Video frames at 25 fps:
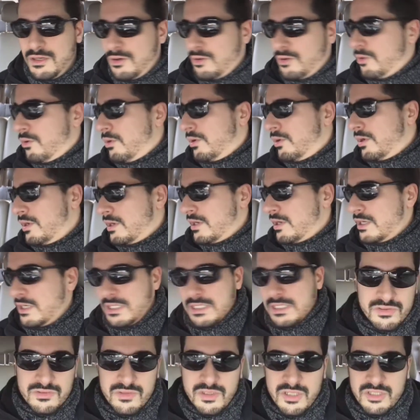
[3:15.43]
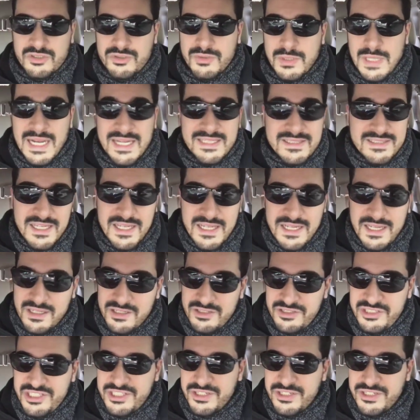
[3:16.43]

or a track day on a